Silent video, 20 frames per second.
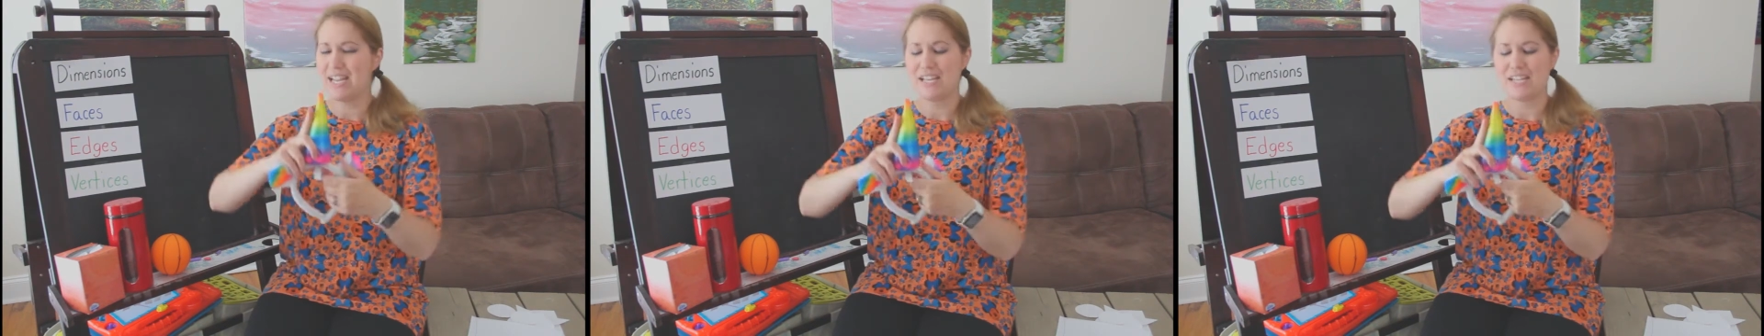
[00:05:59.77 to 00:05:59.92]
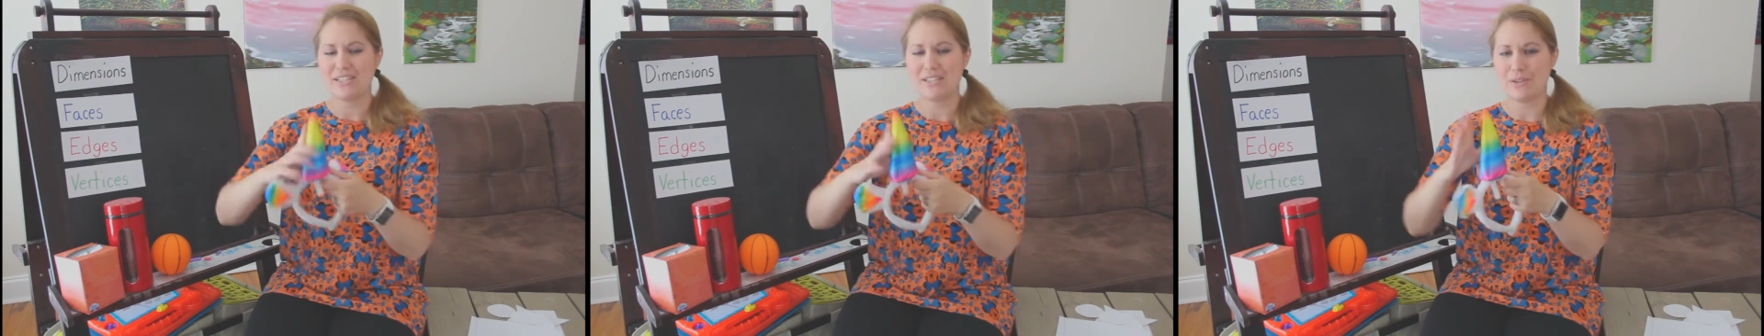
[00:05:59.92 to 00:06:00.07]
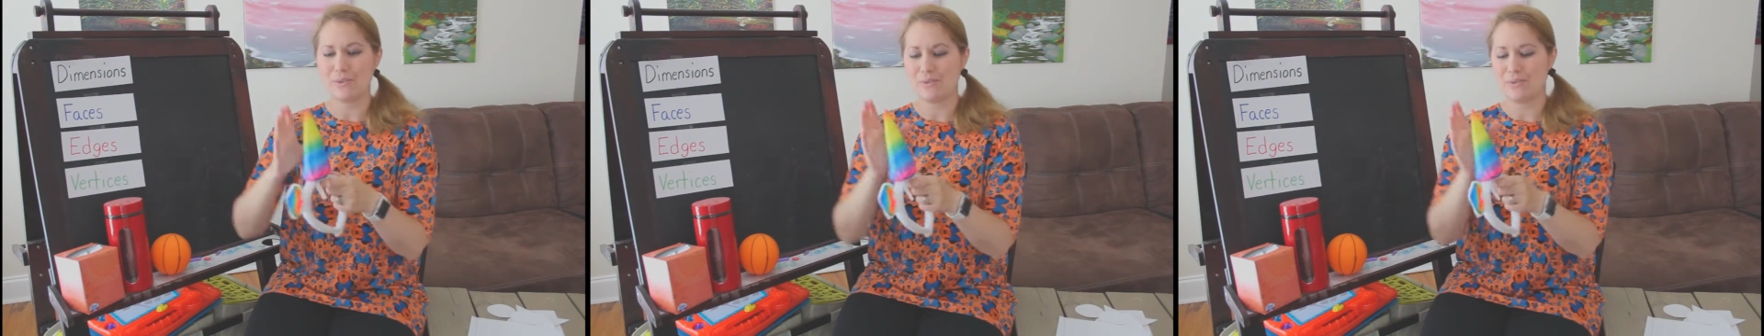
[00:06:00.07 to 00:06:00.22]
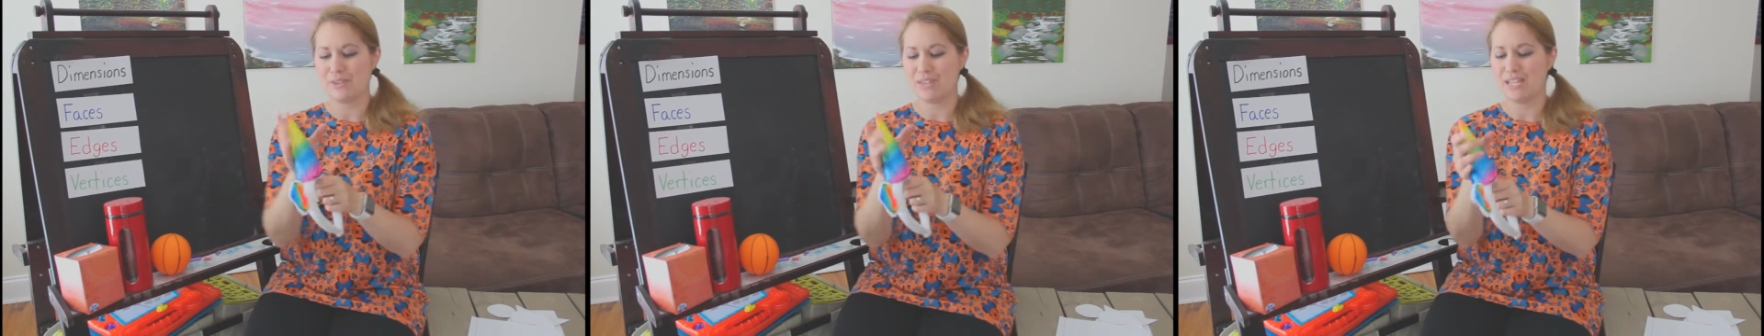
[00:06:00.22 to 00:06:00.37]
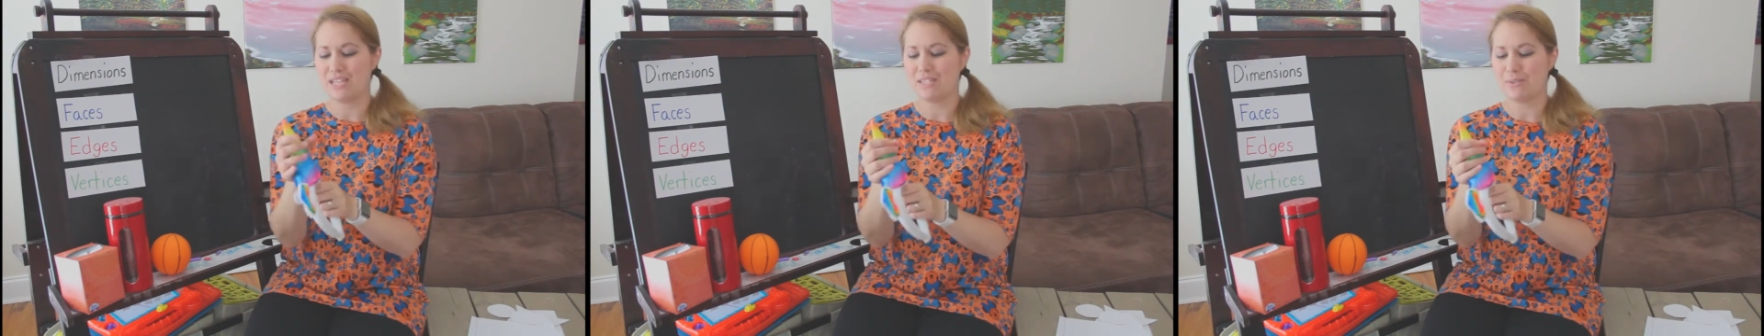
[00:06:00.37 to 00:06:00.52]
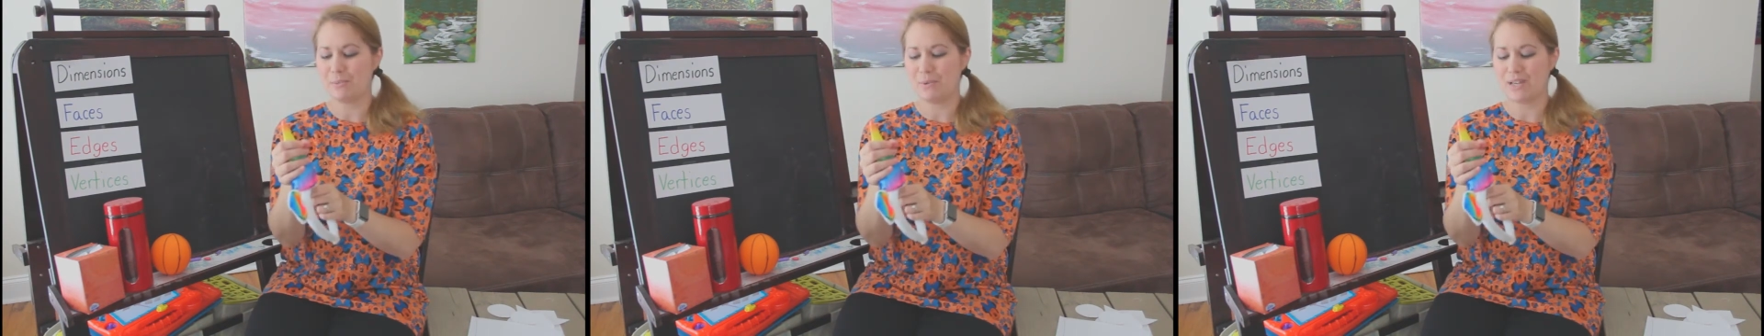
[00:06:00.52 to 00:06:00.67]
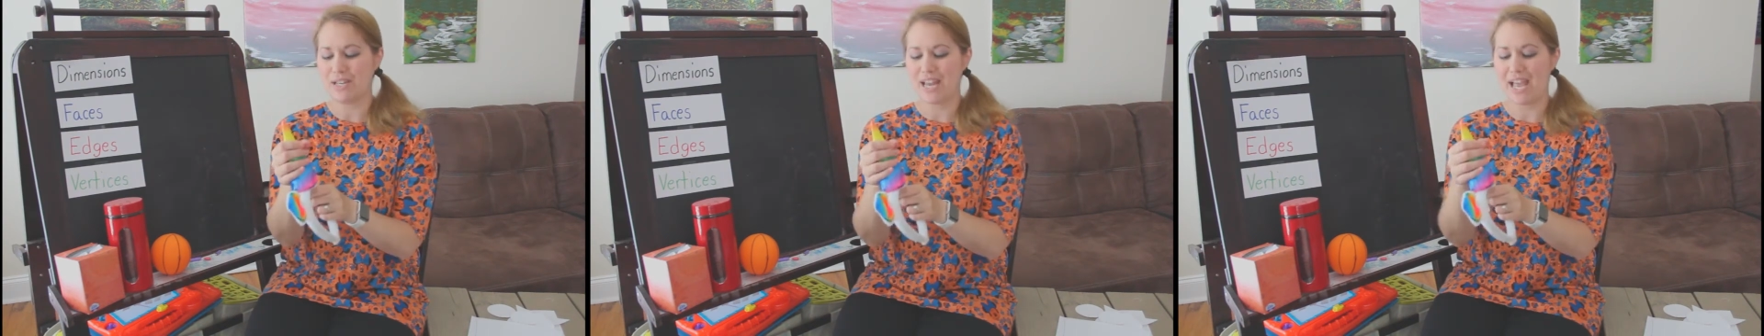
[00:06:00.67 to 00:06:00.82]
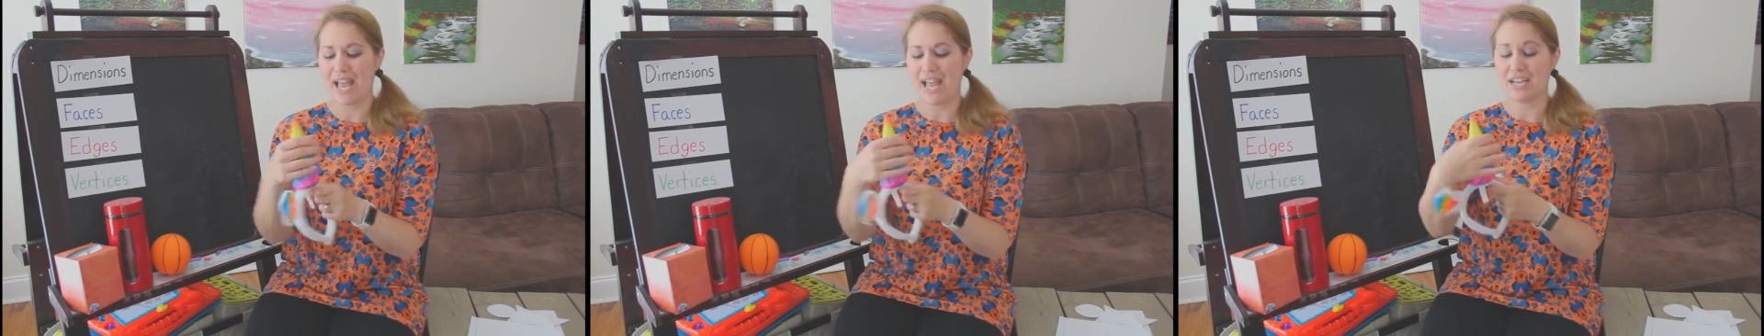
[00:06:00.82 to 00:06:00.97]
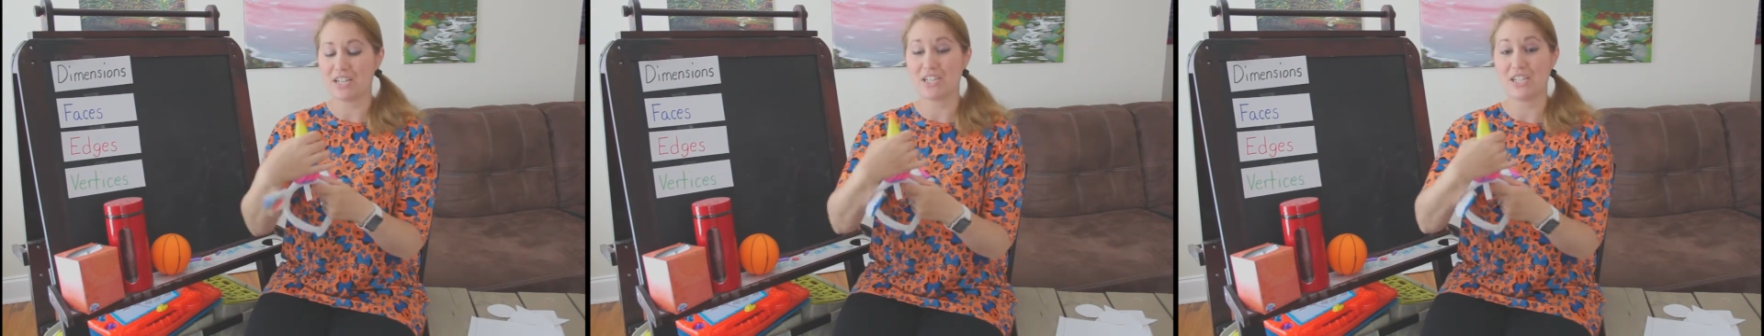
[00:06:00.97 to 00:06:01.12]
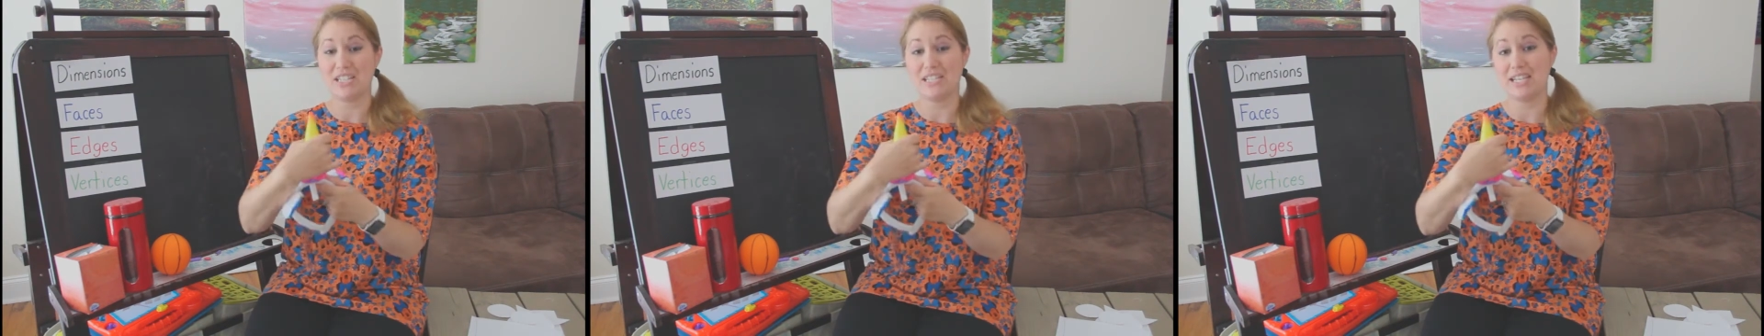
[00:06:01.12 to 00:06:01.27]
So this one actually